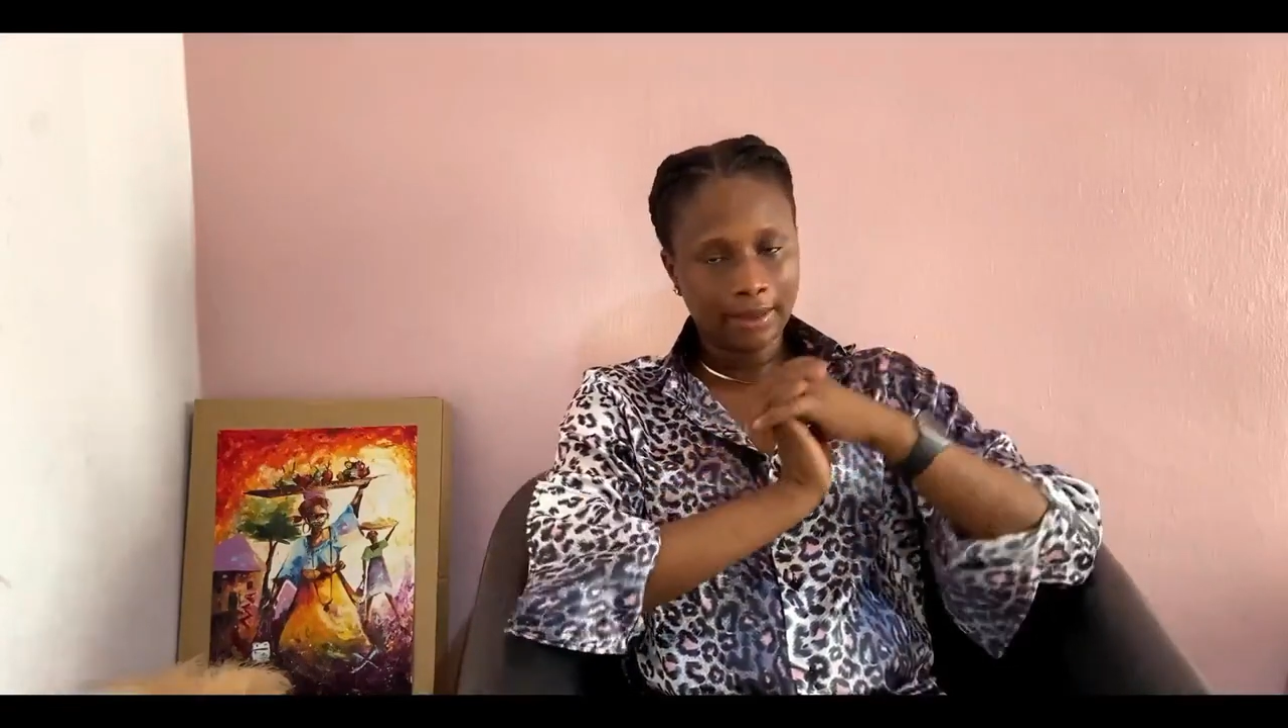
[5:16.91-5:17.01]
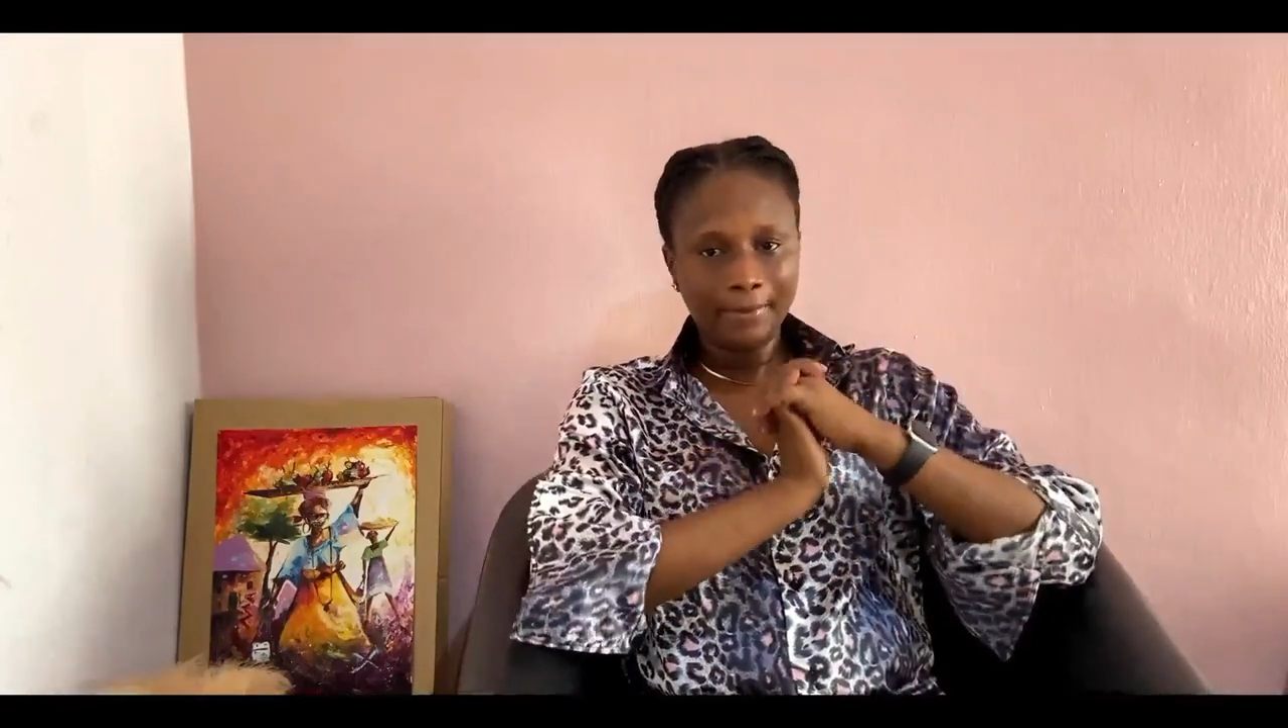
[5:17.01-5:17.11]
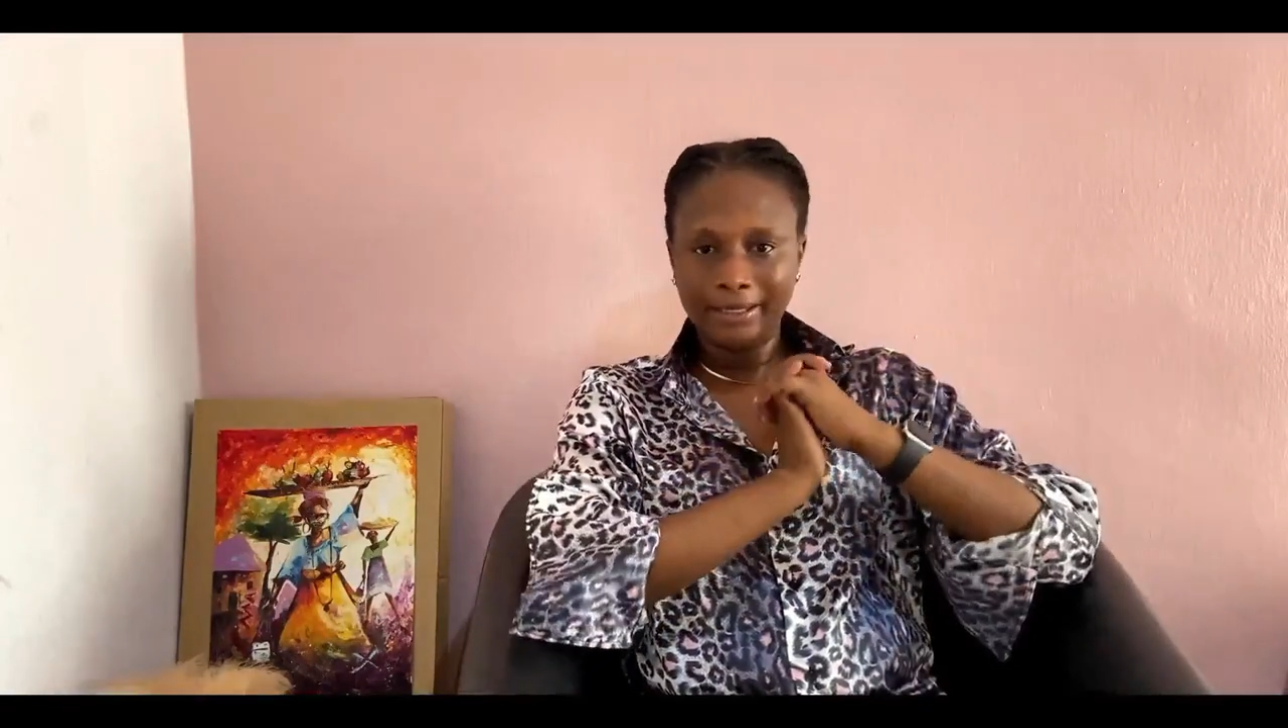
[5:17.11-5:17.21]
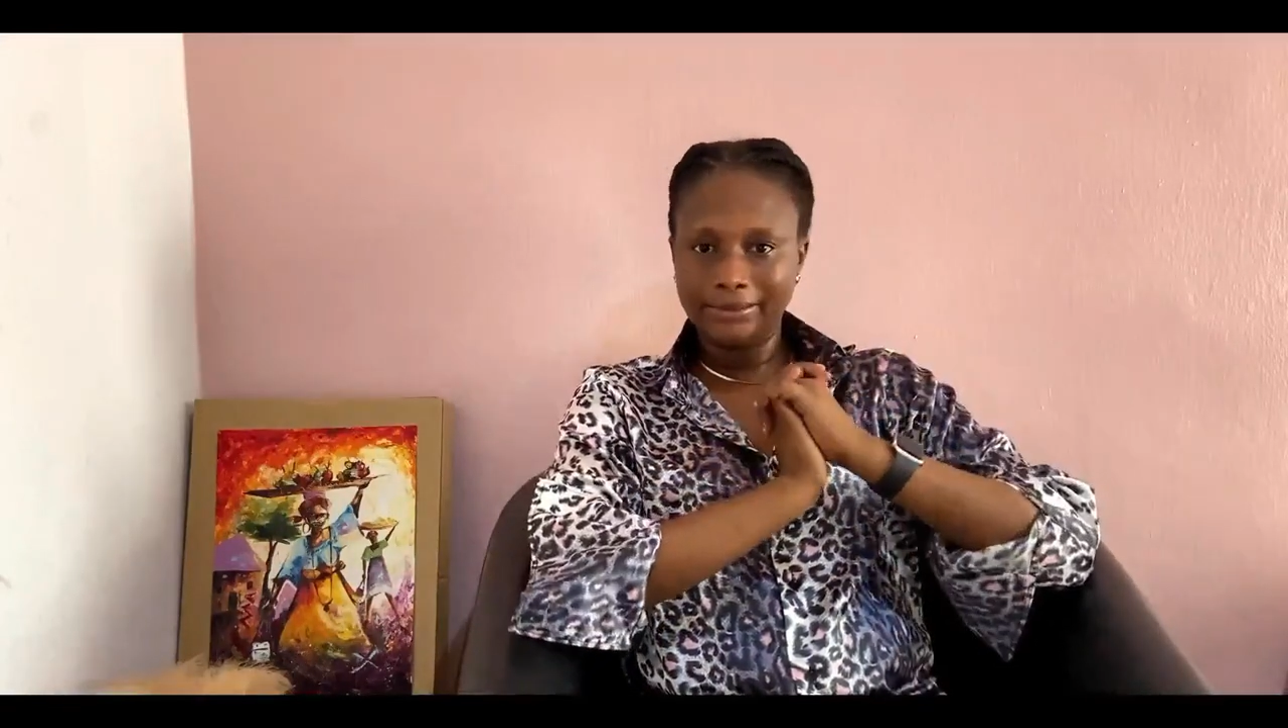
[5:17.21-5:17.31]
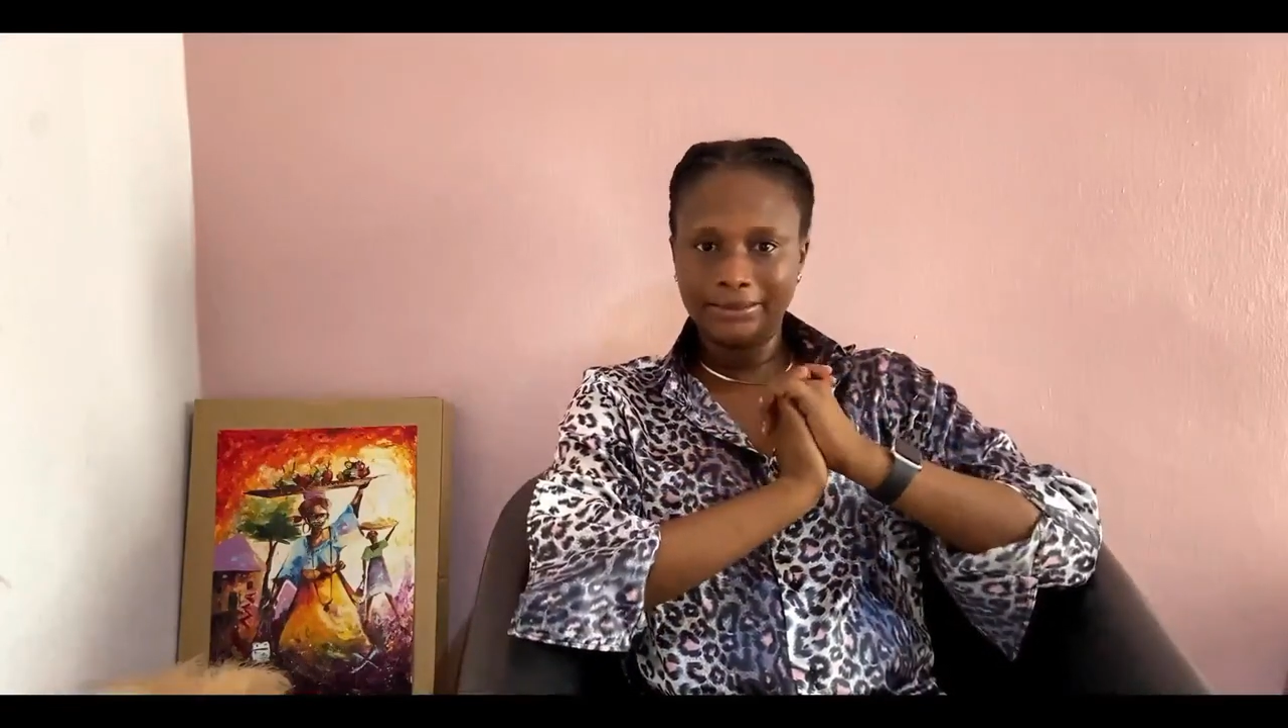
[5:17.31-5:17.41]
that
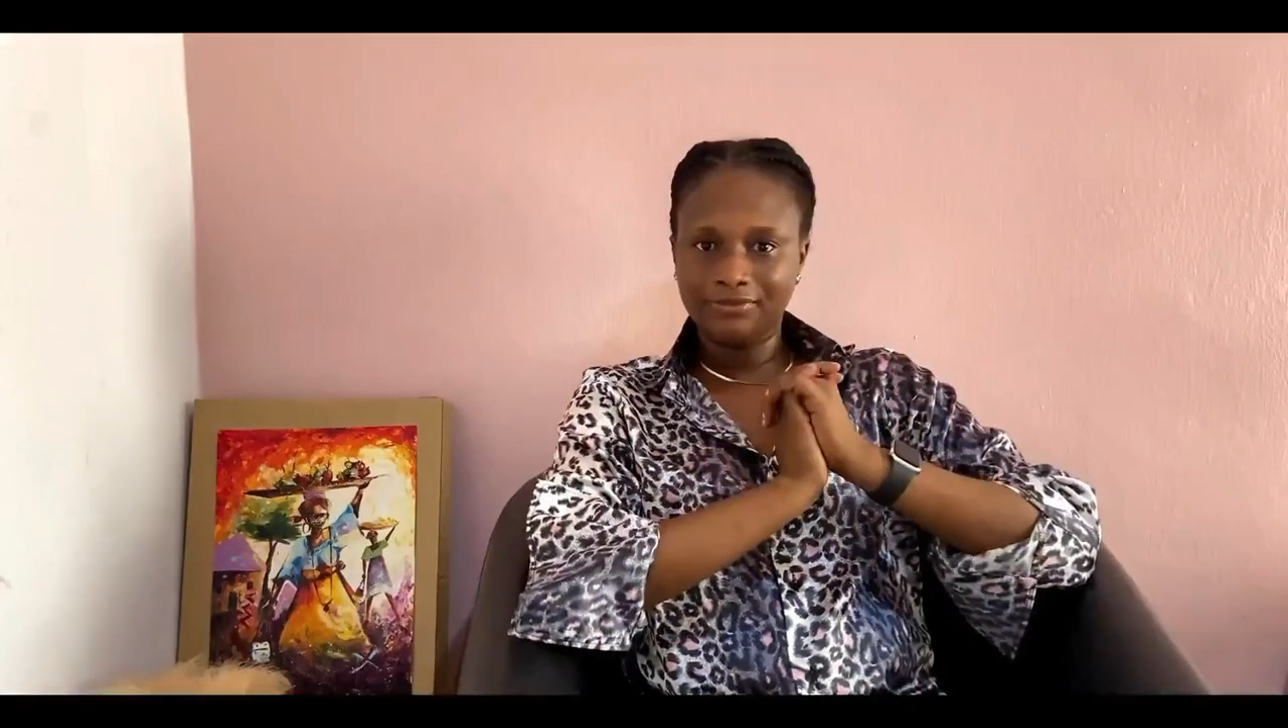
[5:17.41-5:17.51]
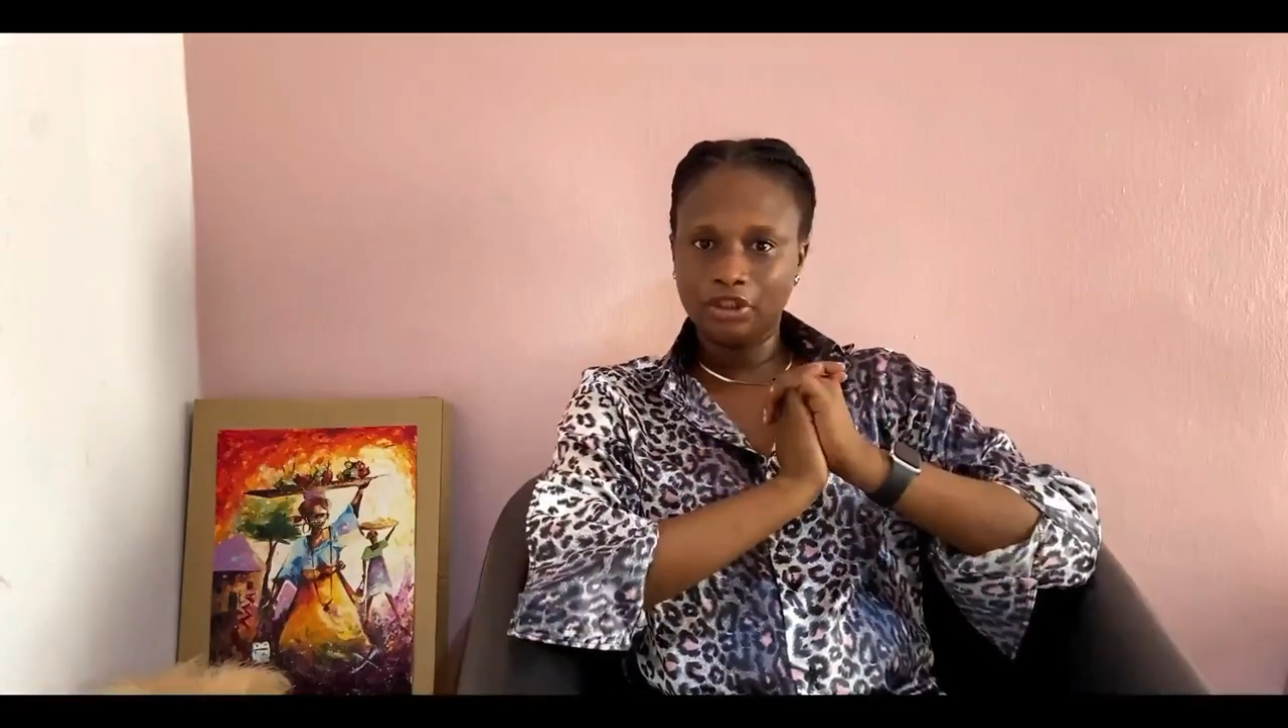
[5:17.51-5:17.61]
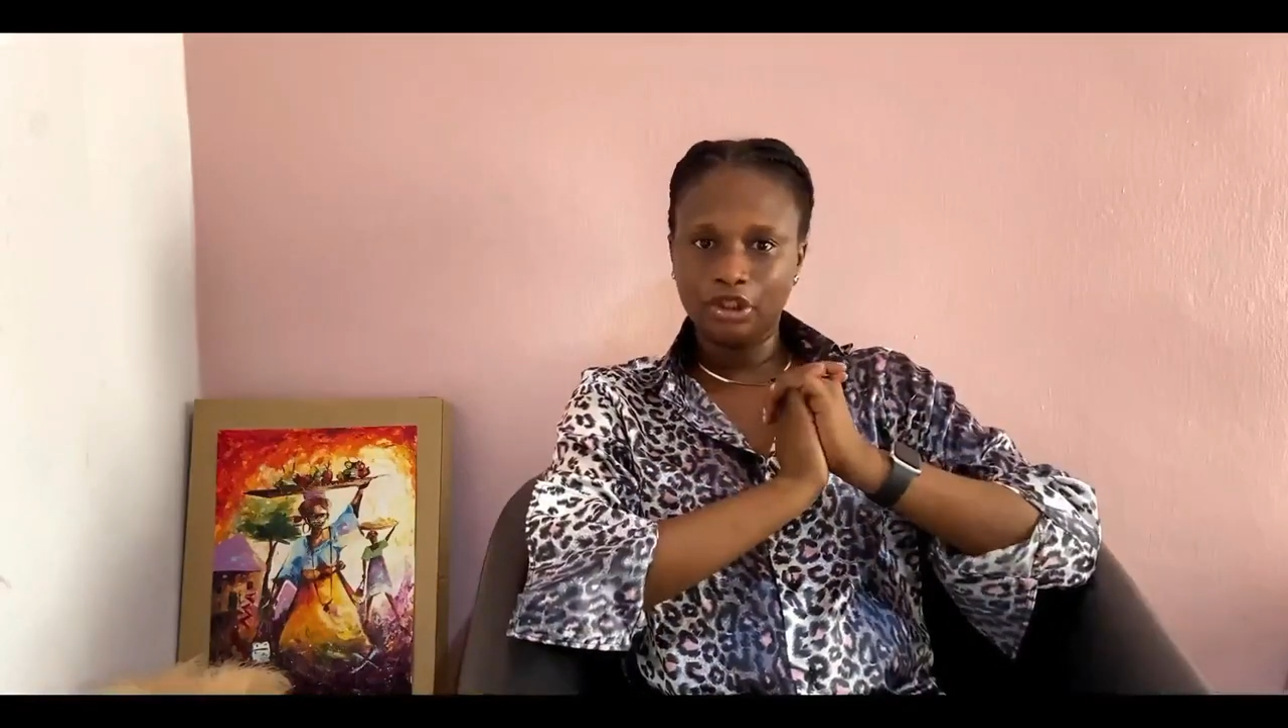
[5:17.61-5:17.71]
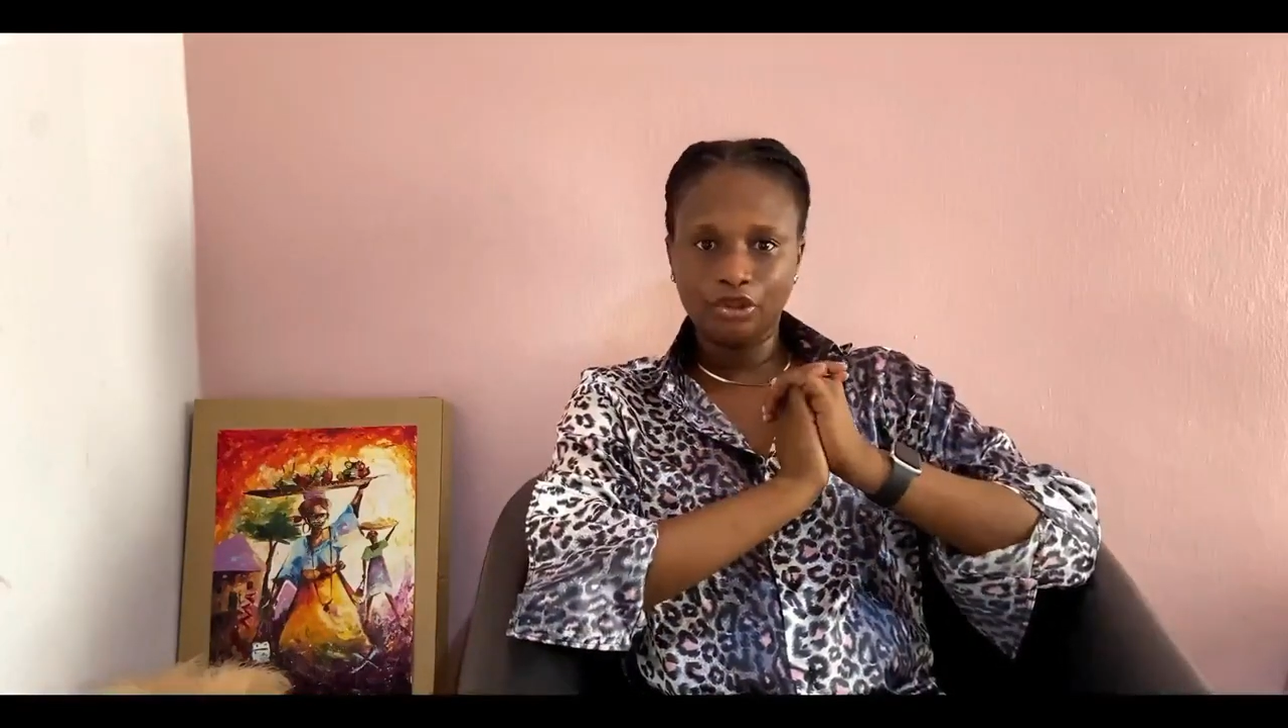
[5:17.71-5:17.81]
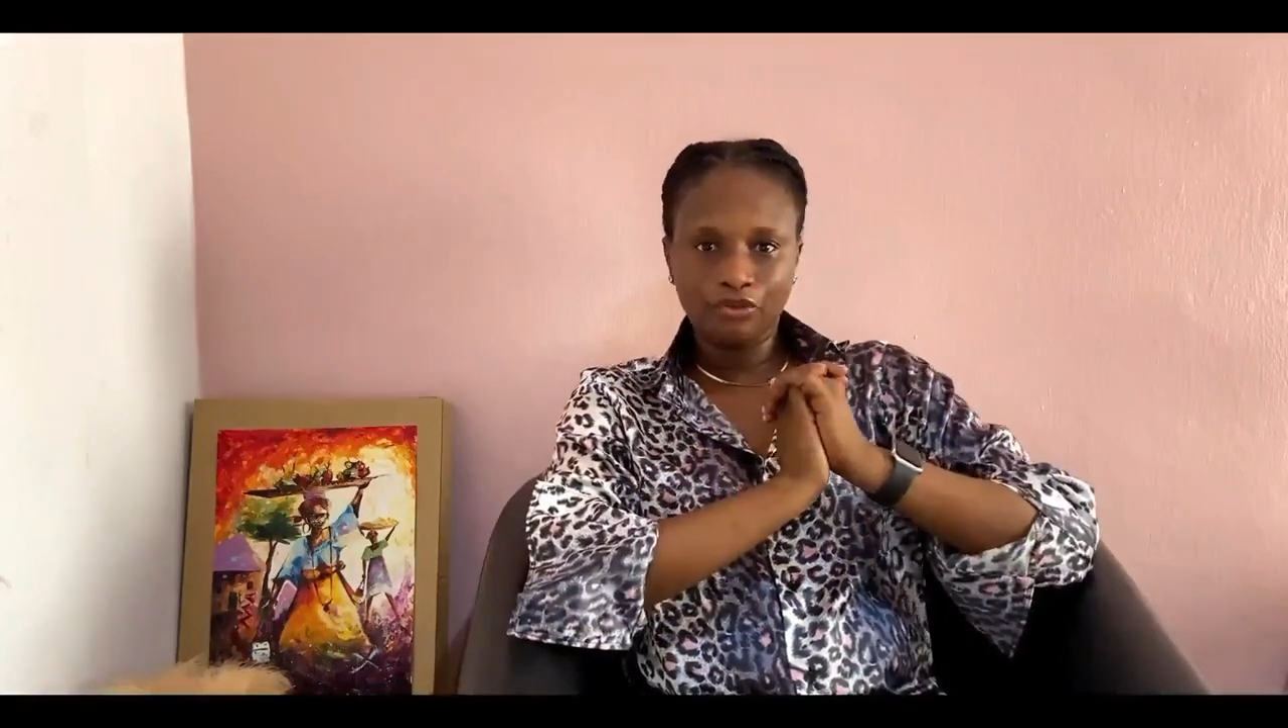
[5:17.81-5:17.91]
man is definitely